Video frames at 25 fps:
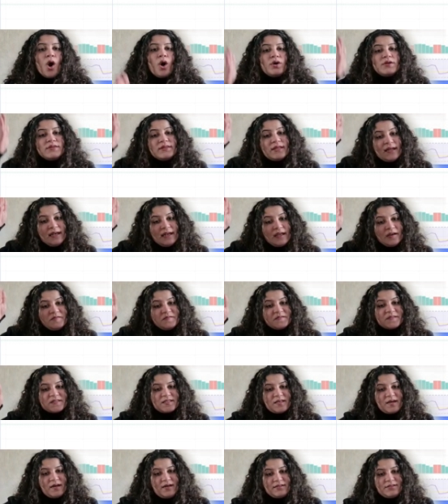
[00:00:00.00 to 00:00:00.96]
On the left
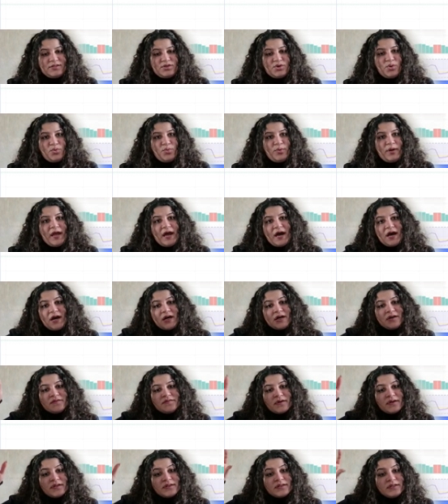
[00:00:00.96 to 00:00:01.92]
side, we
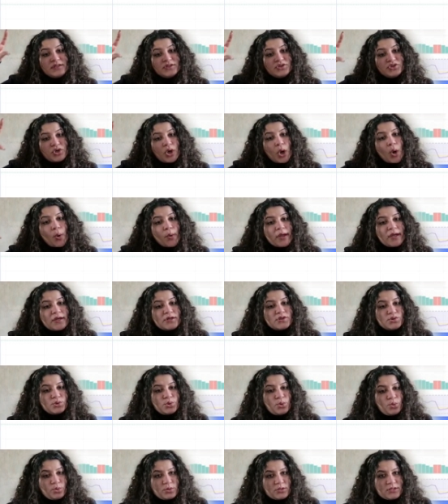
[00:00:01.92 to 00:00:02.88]
have the drawing
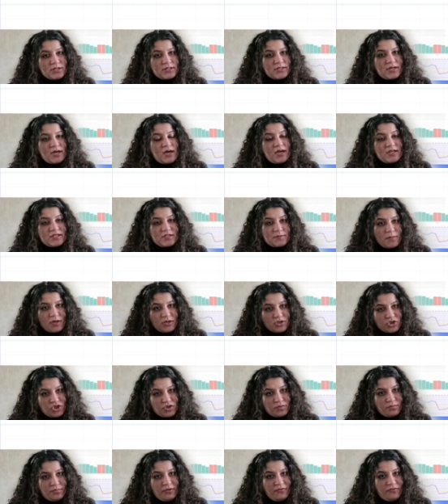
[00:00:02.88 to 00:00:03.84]
tools, as
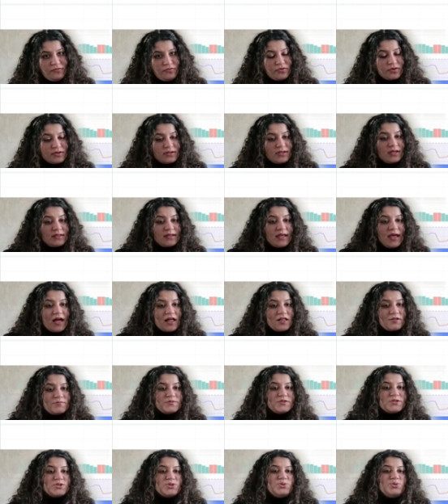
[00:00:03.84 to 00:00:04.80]
mentioned before, that
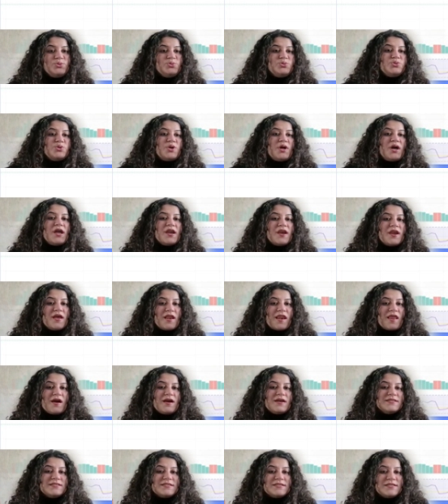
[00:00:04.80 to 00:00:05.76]
helps you to
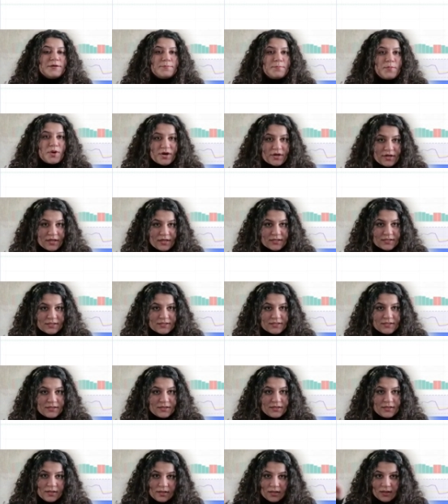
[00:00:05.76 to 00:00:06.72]
analyze the
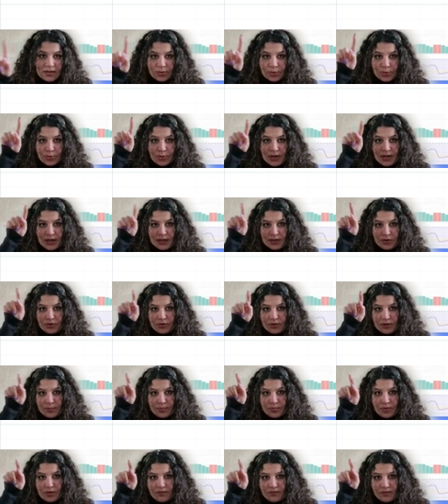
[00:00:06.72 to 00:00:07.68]
market. Right on
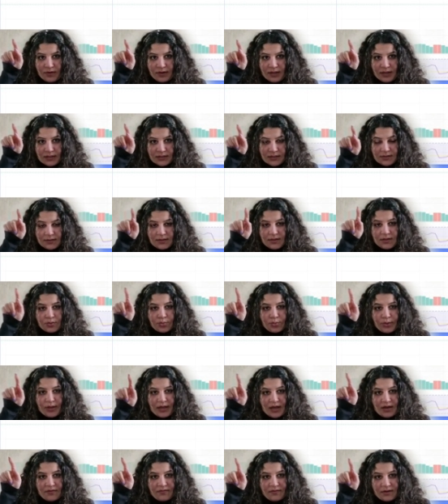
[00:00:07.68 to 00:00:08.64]
above it, there
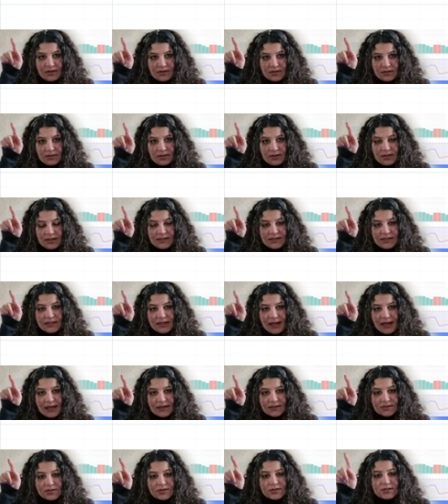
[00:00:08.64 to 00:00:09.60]
we have our
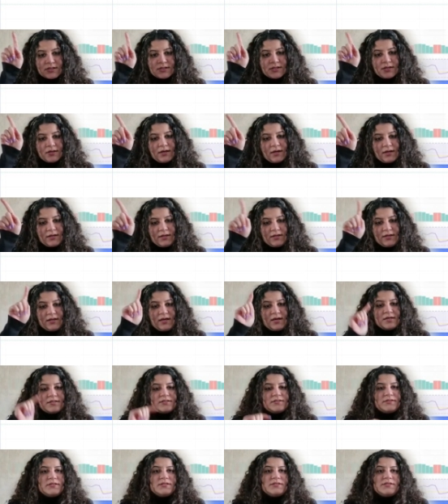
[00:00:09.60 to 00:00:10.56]
indicators, and it
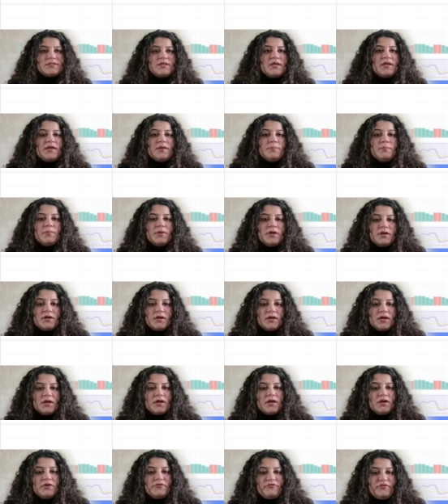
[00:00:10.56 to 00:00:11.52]
has the same
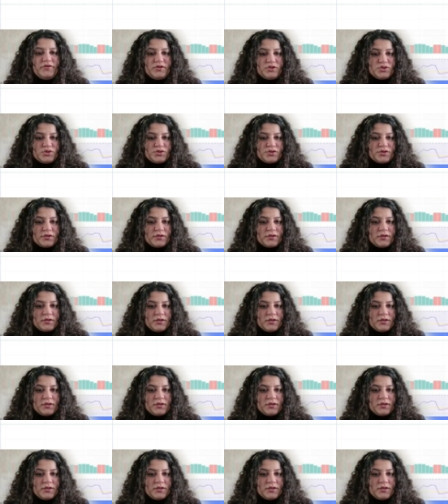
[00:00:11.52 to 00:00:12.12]
feature.